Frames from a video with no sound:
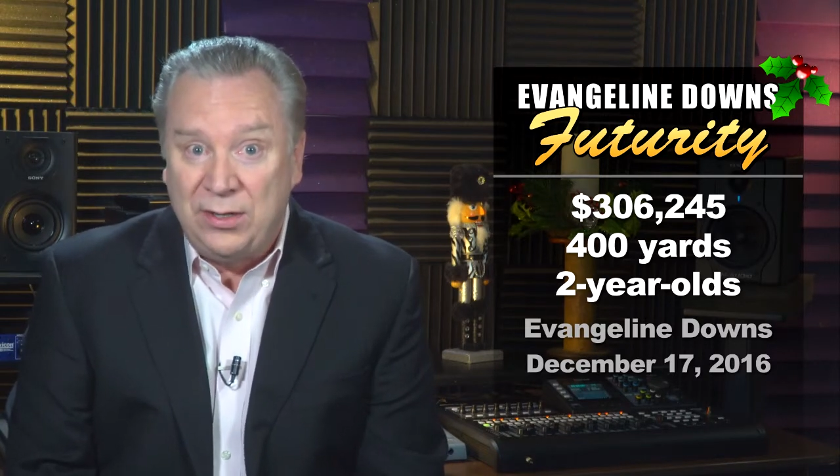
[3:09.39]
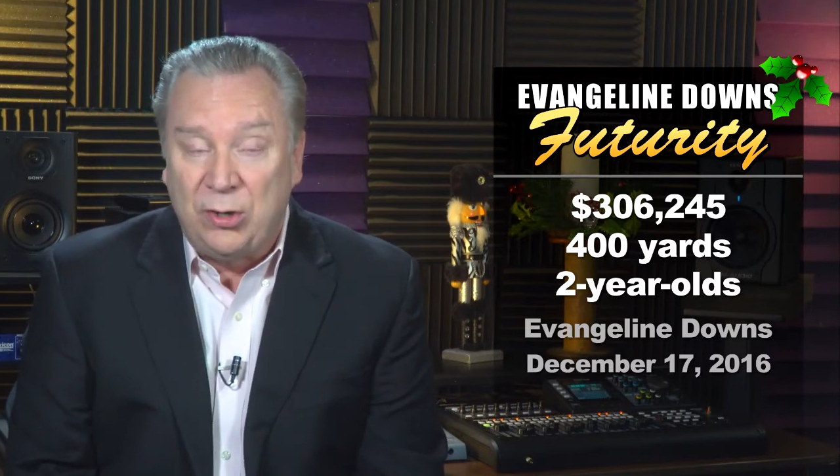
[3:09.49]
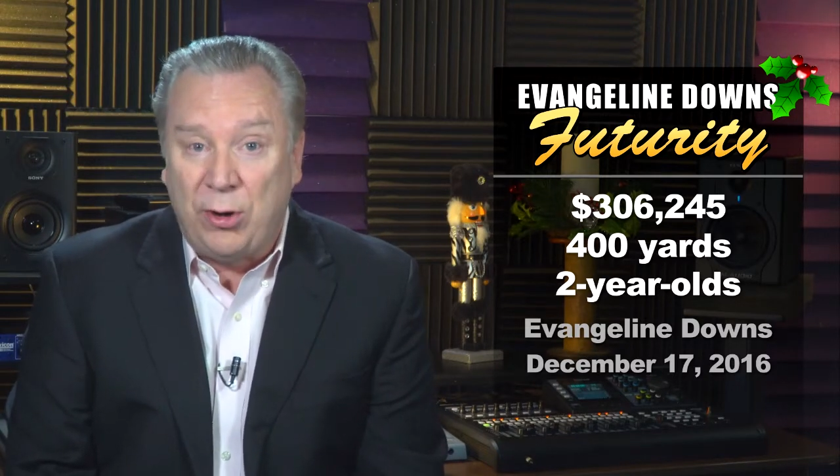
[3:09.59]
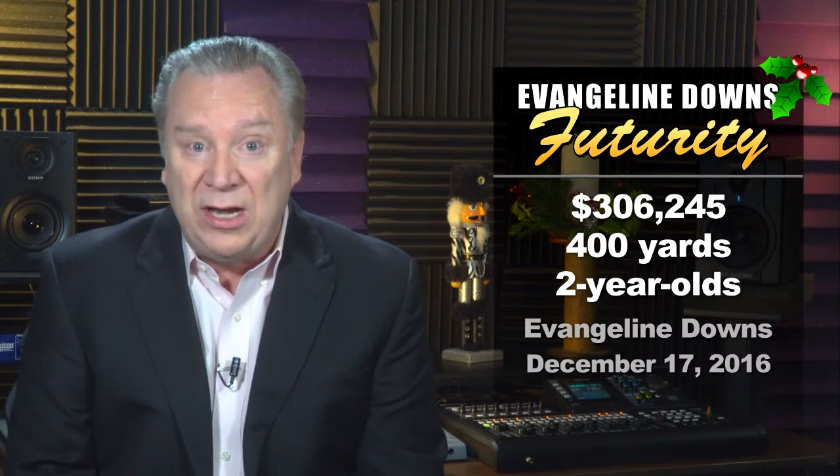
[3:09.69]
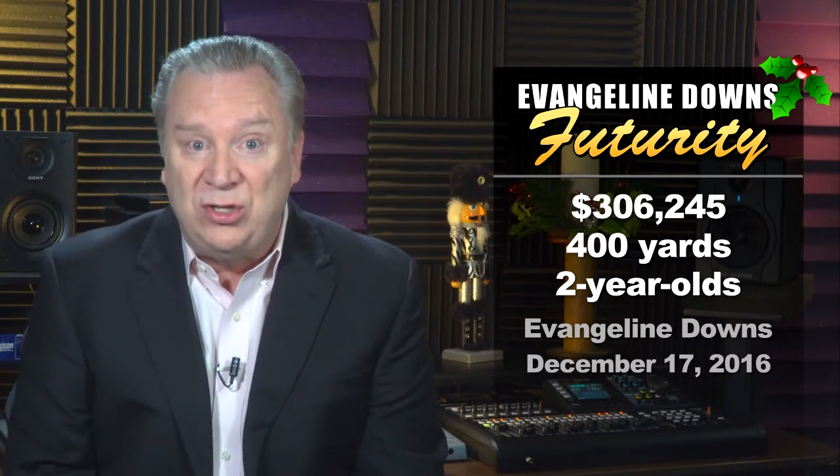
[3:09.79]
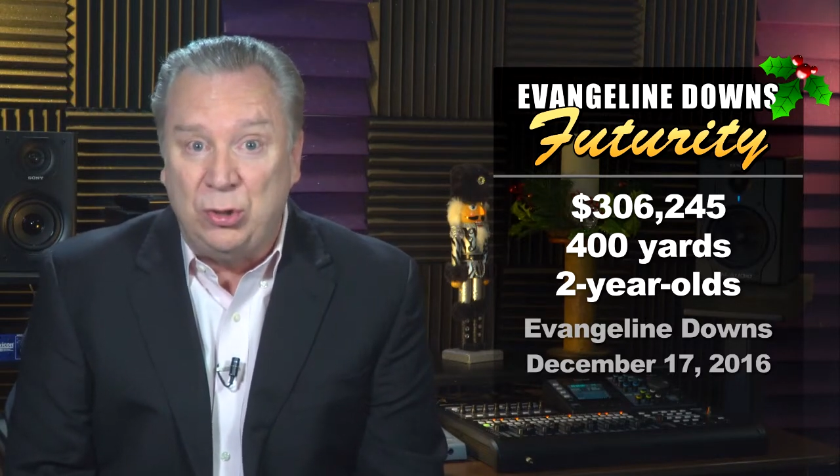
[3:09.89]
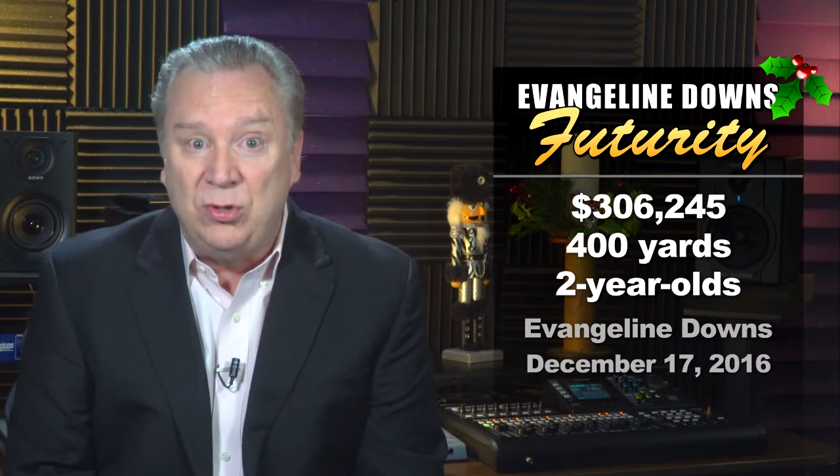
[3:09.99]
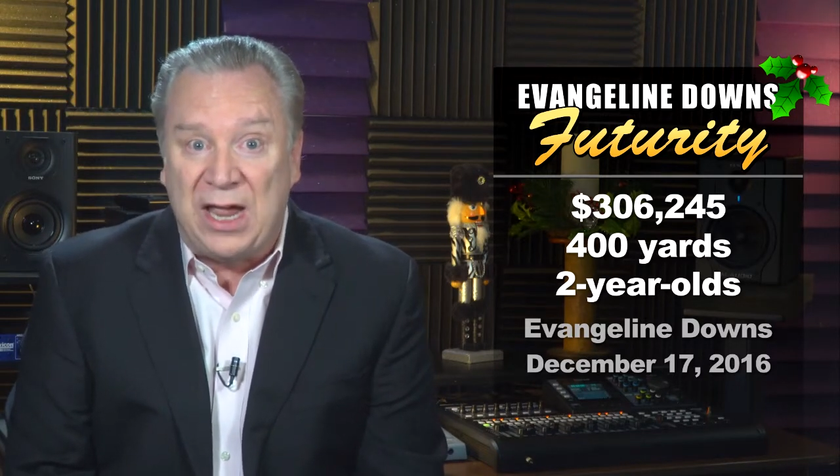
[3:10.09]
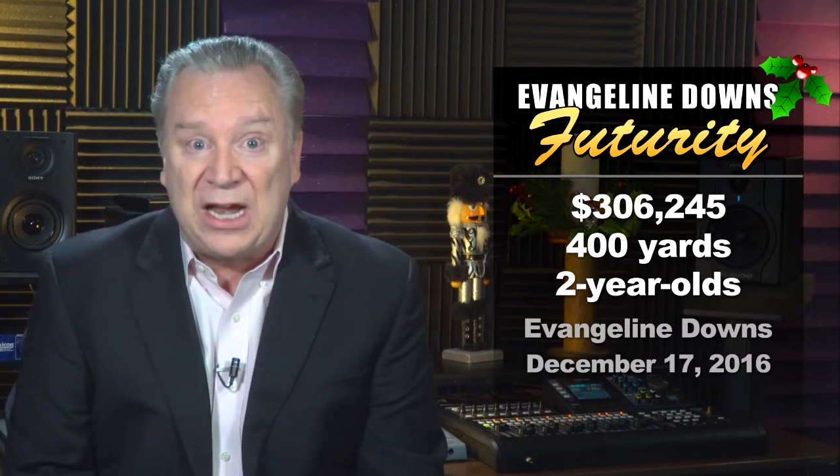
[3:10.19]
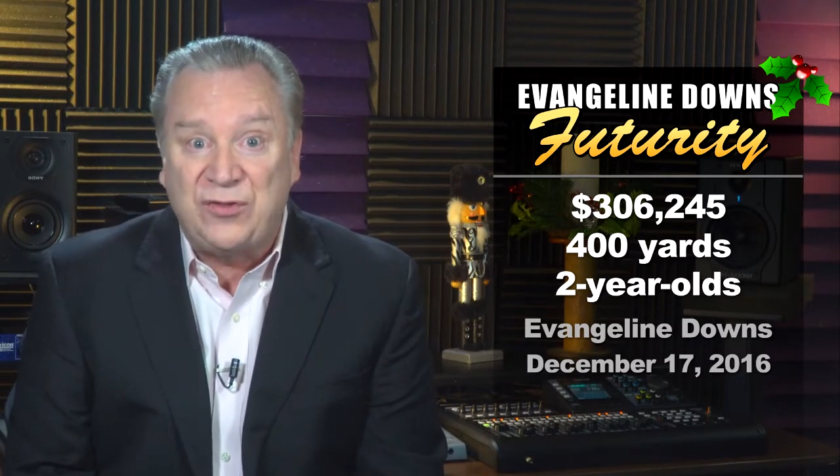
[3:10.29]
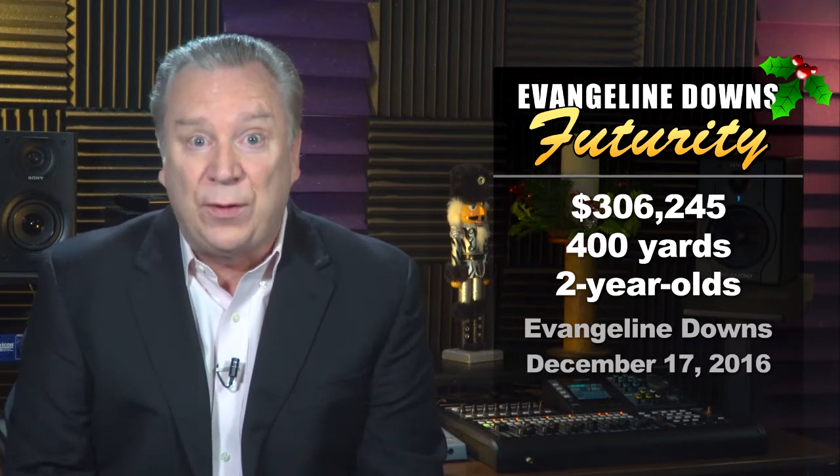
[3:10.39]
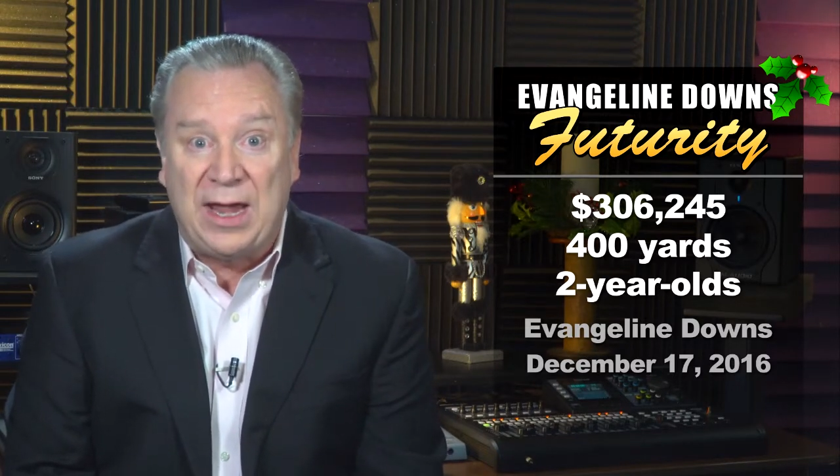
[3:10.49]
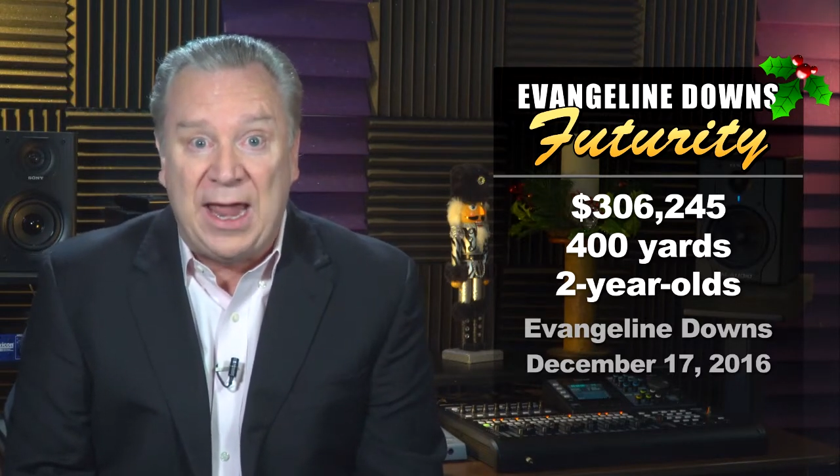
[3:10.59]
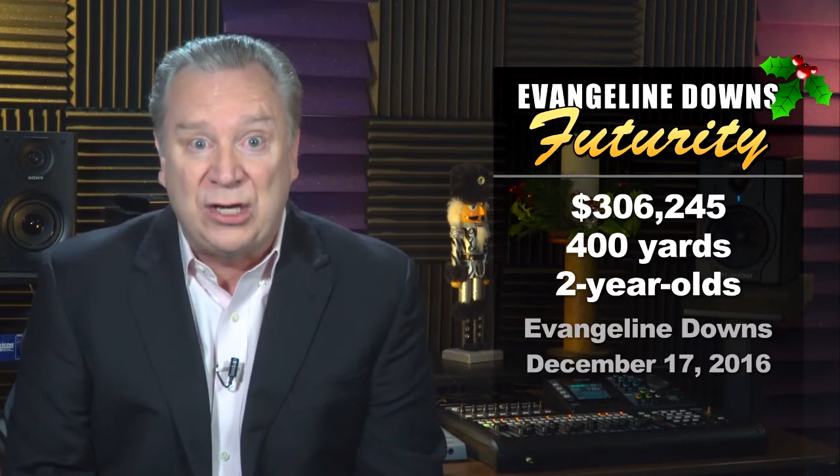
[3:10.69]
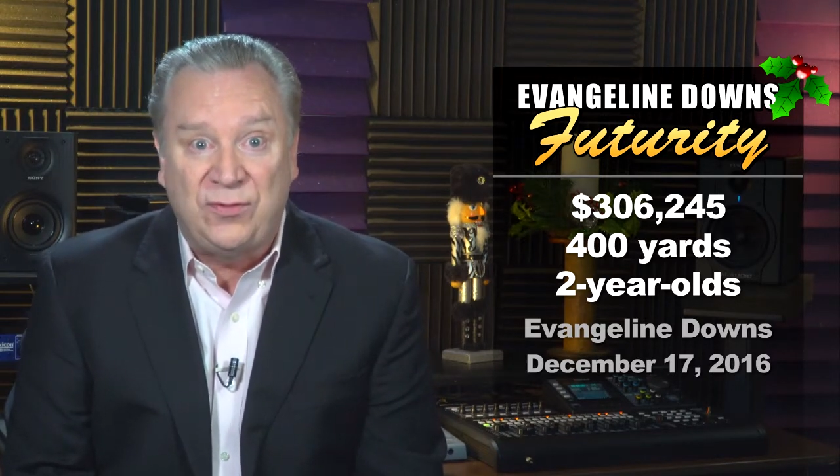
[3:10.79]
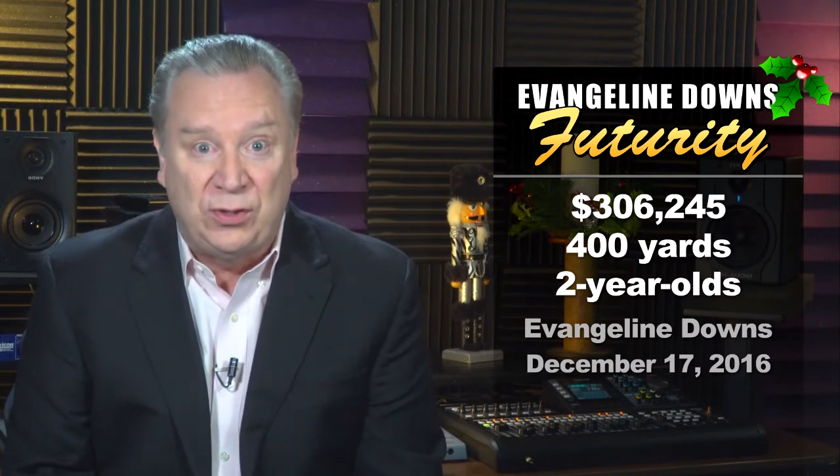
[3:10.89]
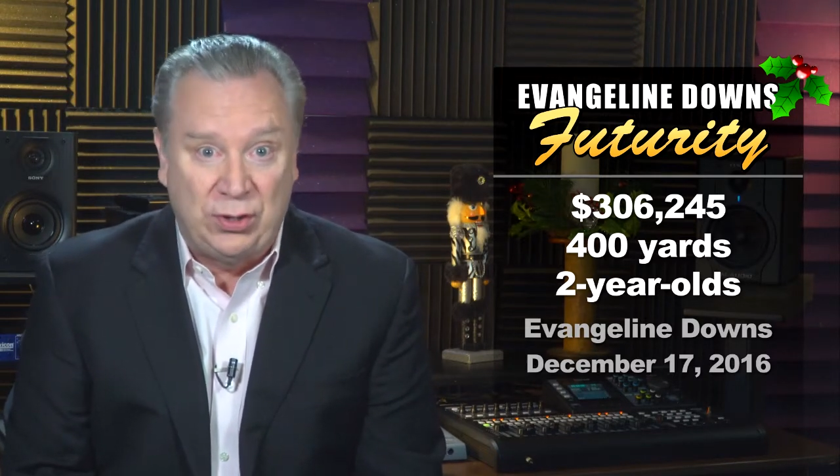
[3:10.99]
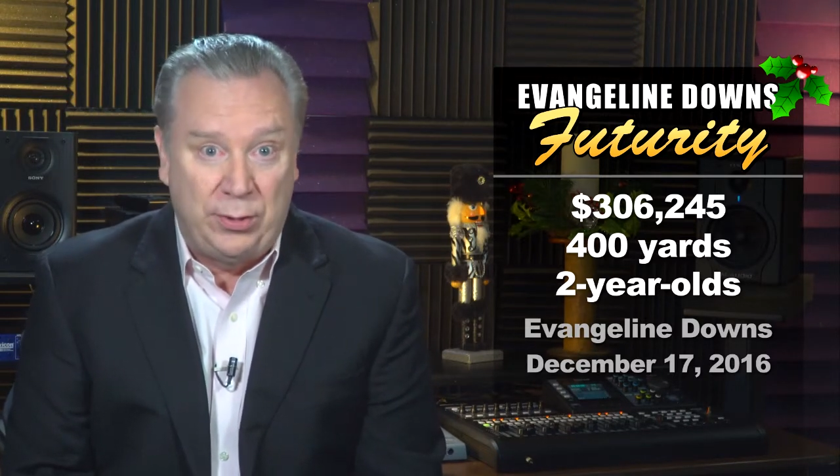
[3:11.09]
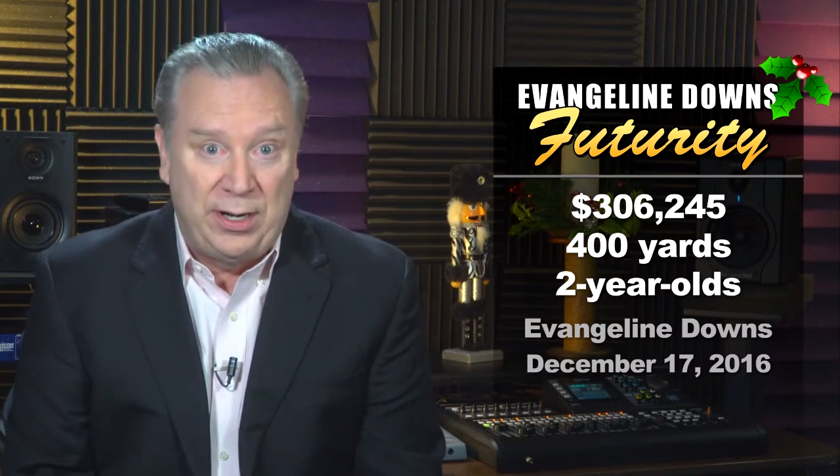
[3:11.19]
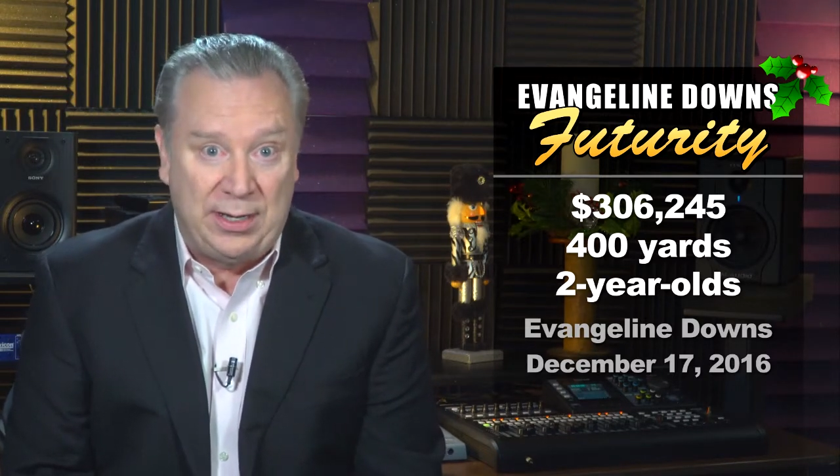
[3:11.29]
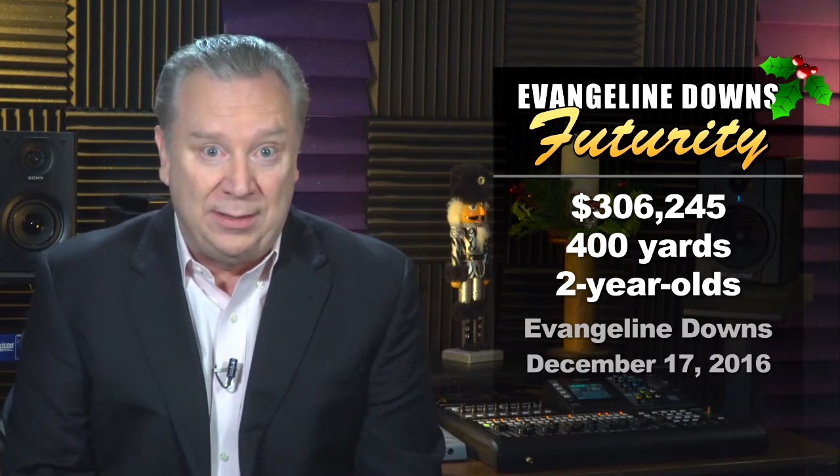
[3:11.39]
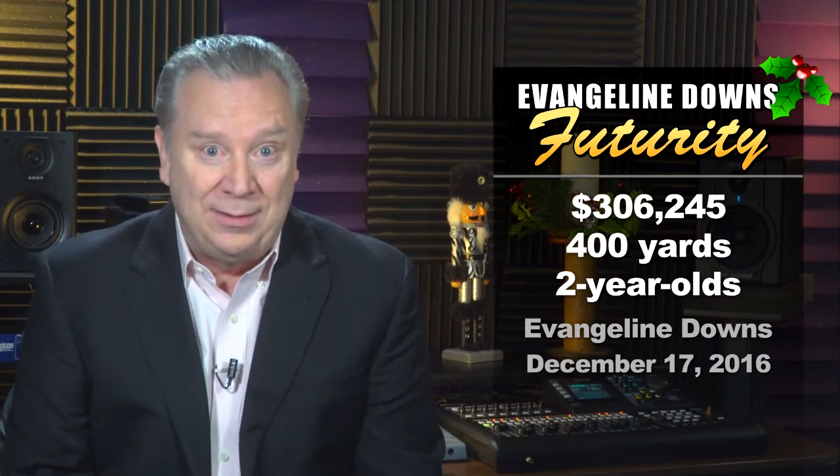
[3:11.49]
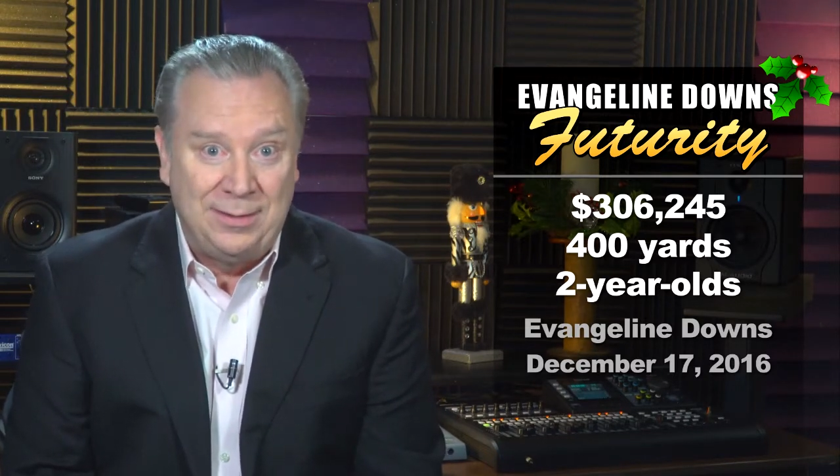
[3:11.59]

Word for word: the Grade 2 Dash for Cash Futurity.